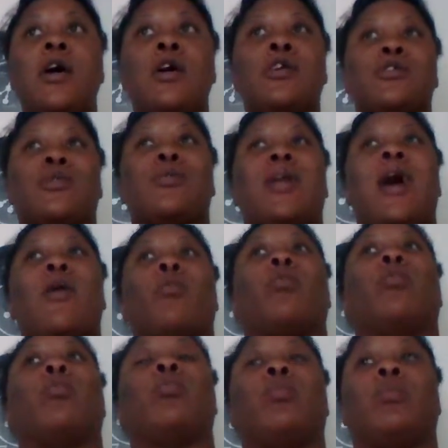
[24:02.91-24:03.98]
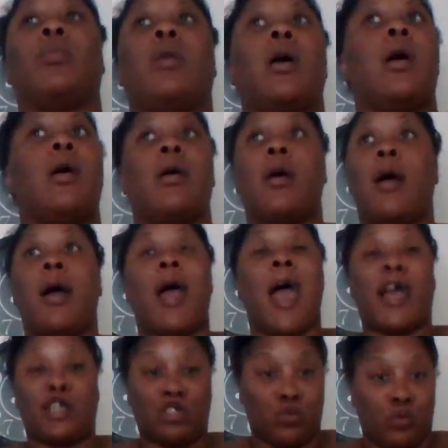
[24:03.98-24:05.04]
So not
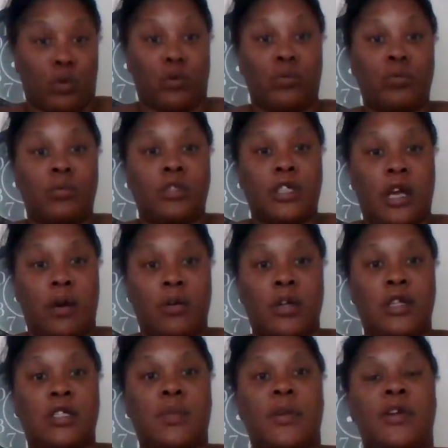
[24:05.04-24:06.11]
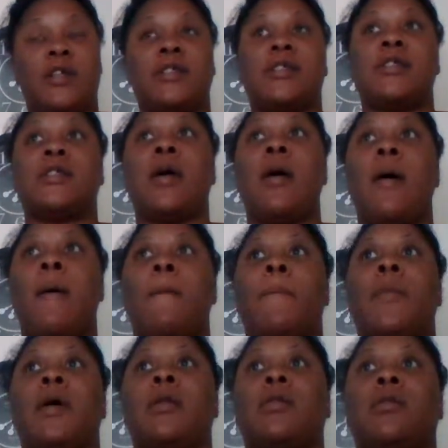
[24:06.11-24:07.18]
actual childhood experiences,
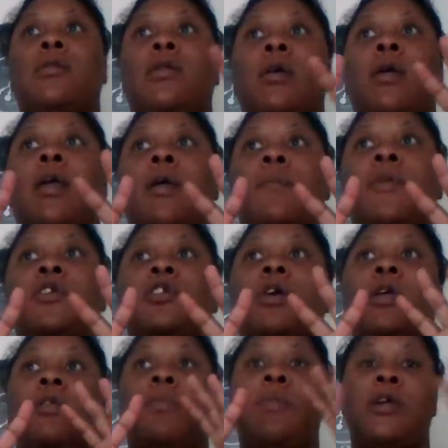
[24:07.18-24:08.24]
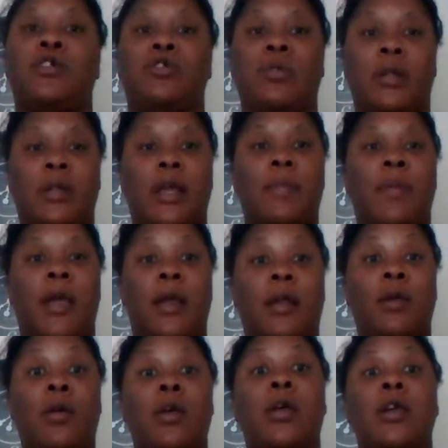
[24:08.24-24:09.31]
but the image and the picture that they
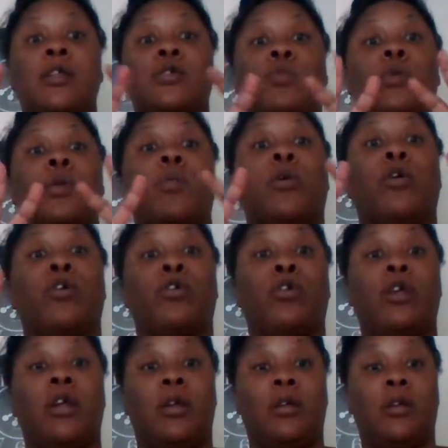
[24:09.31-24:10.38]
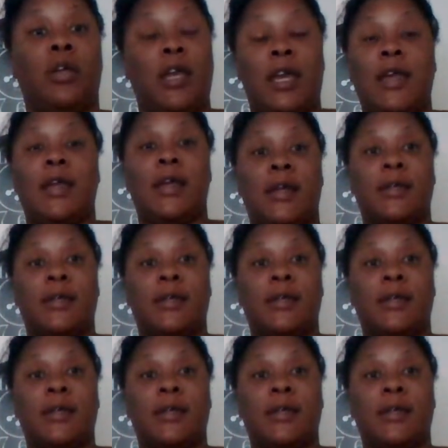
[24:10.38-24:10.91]
painted is we were kids.